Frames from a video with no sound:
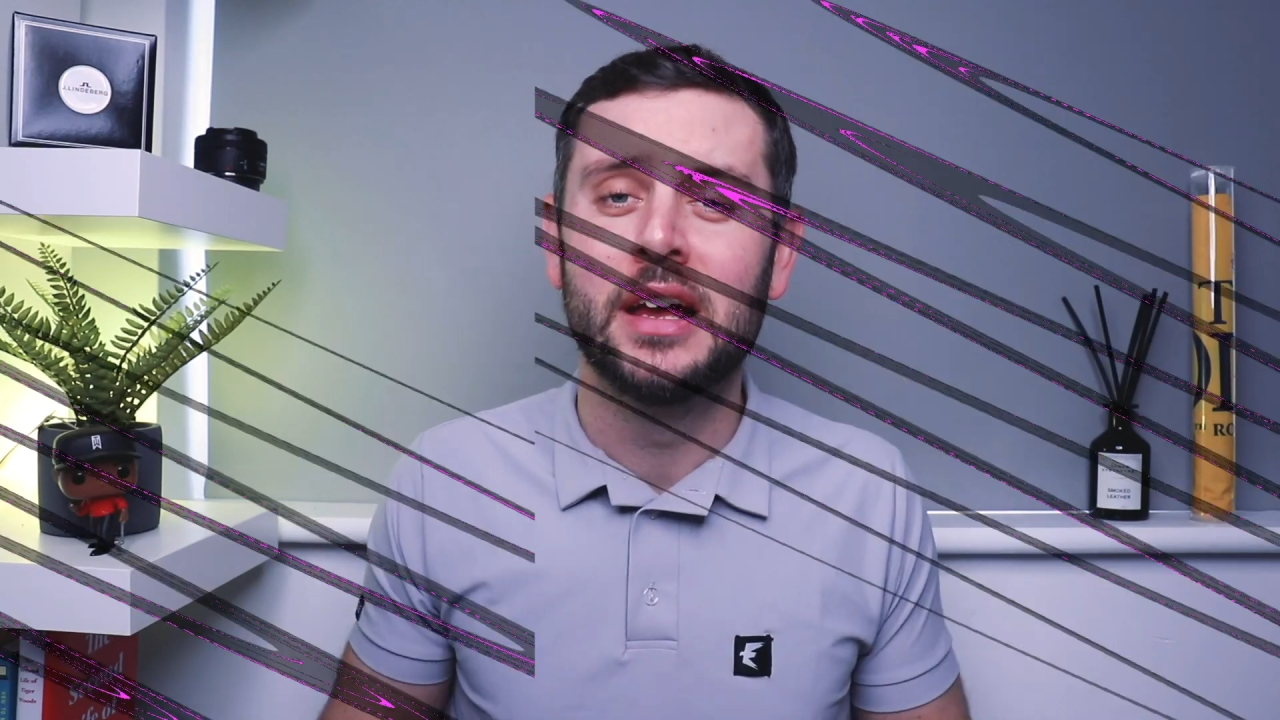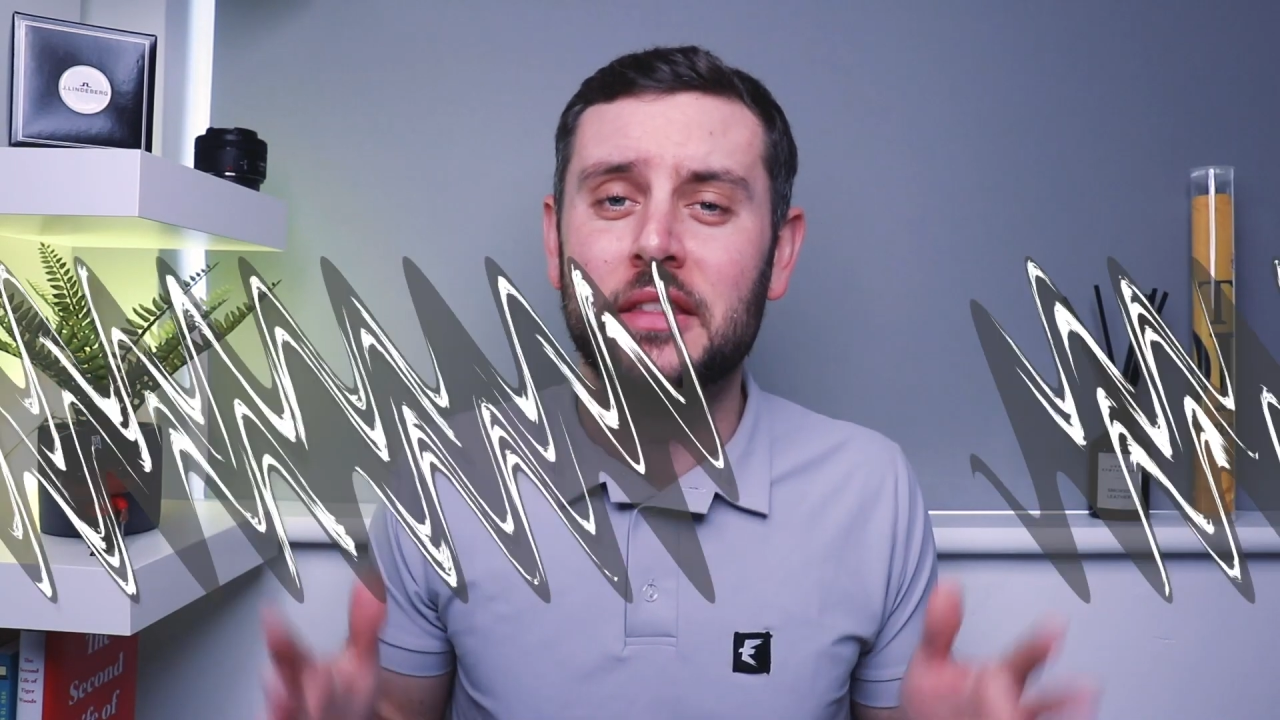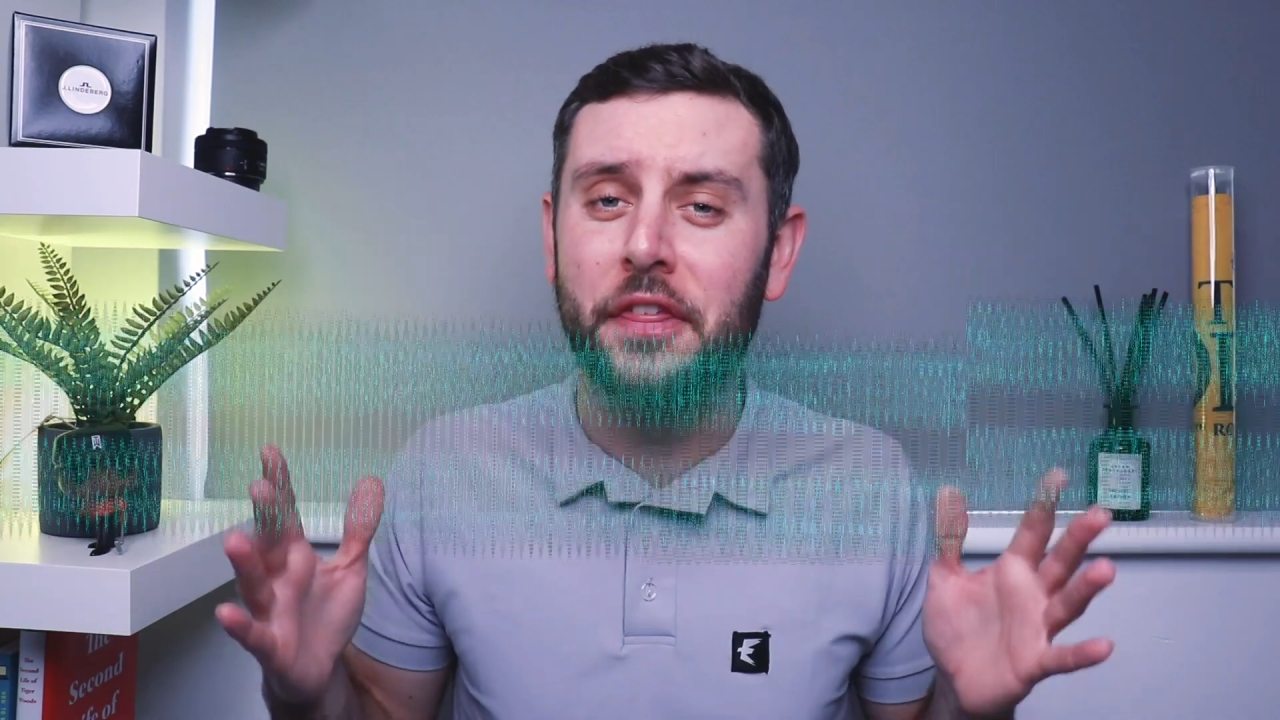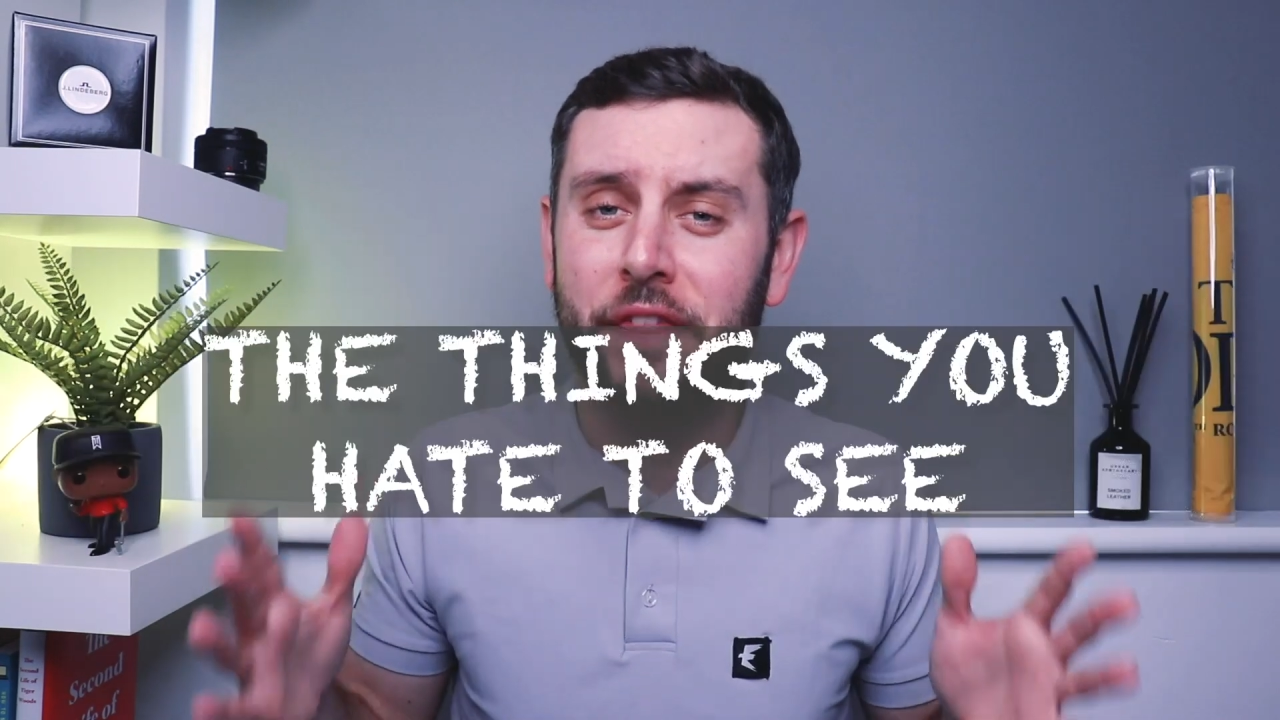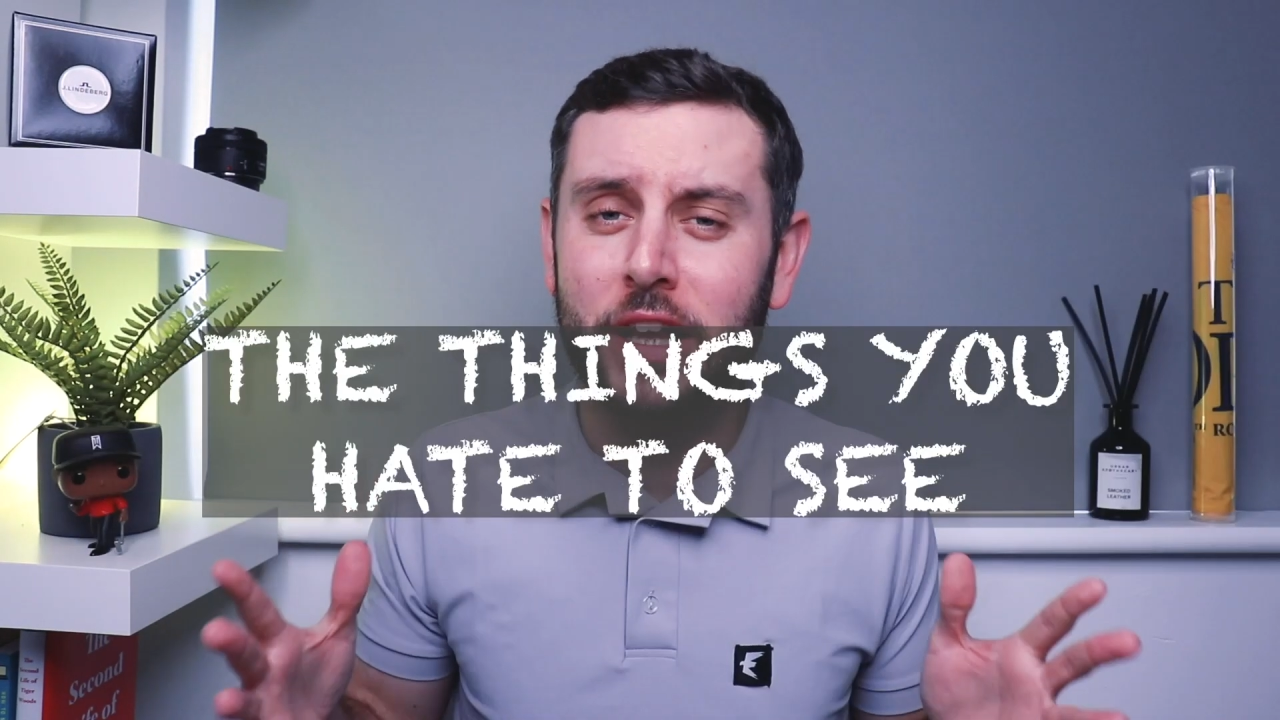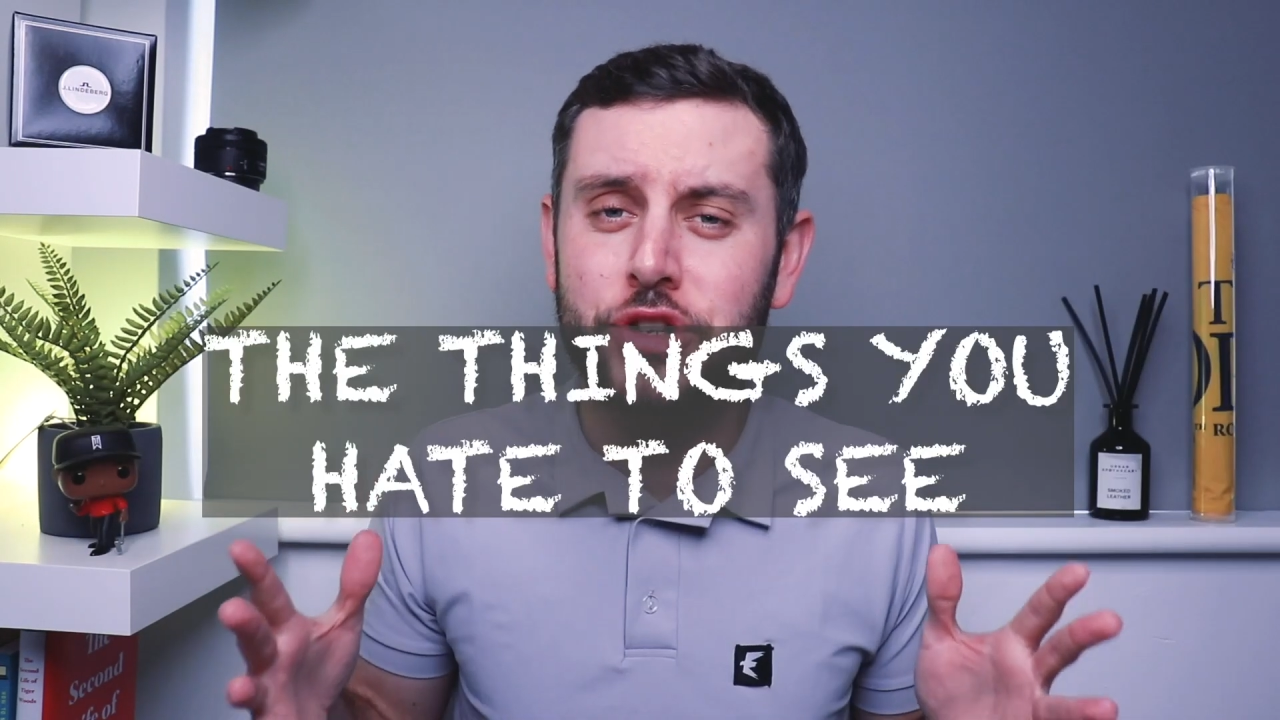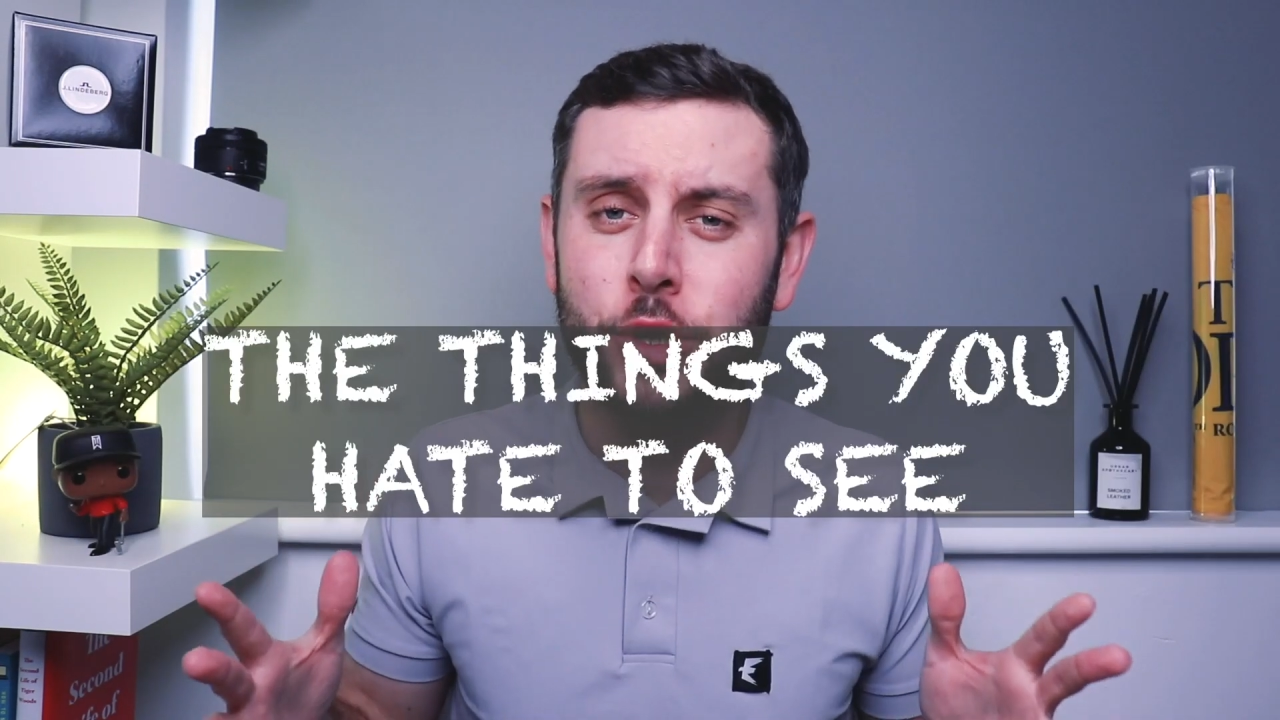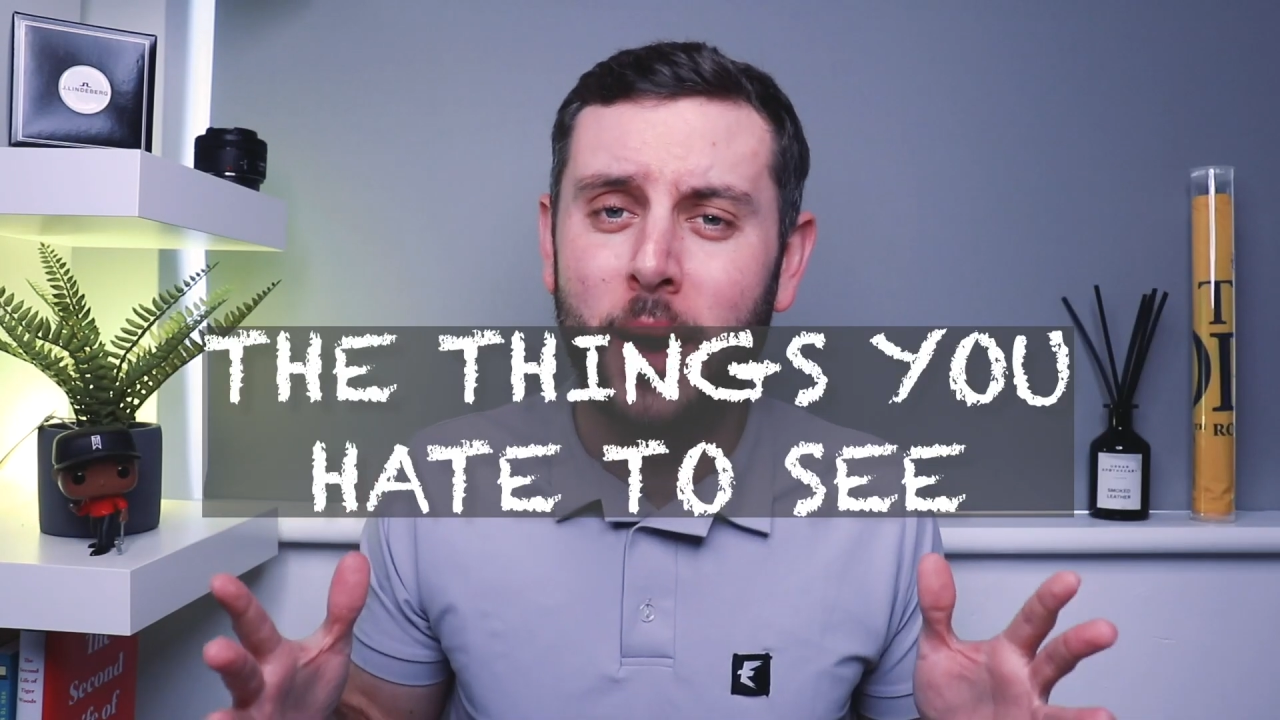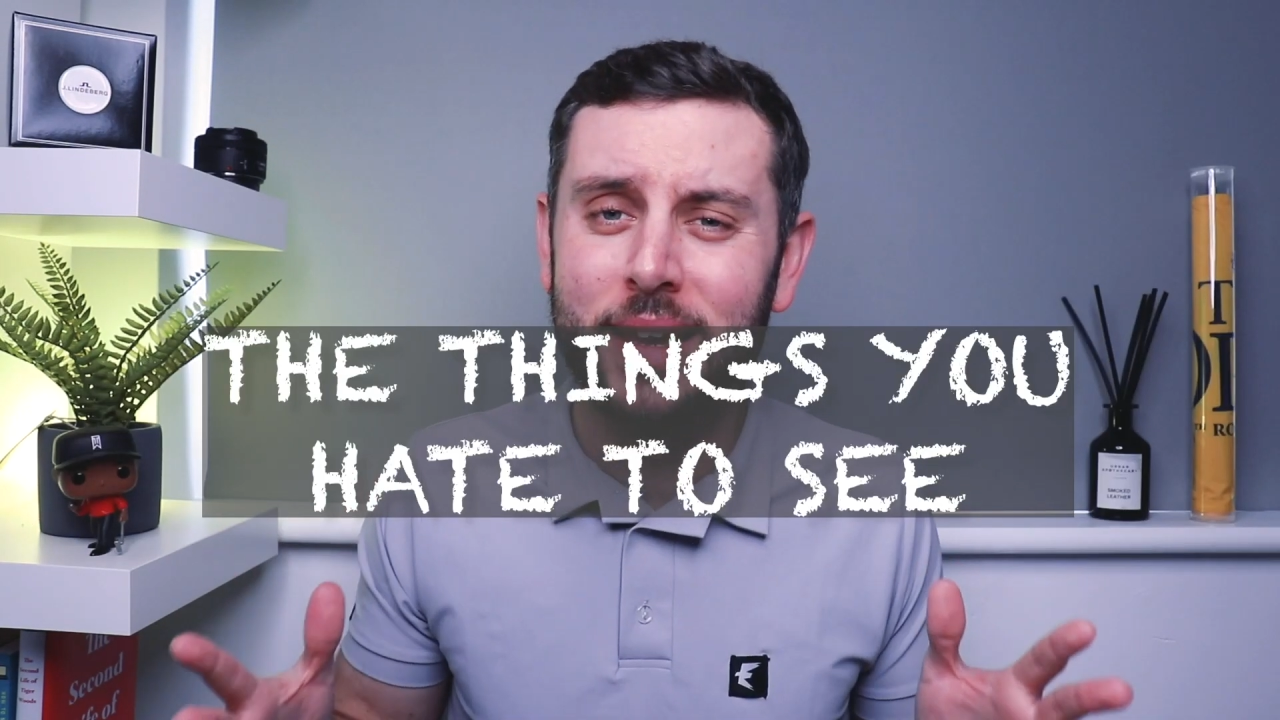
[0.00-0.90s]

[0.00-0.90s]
the things you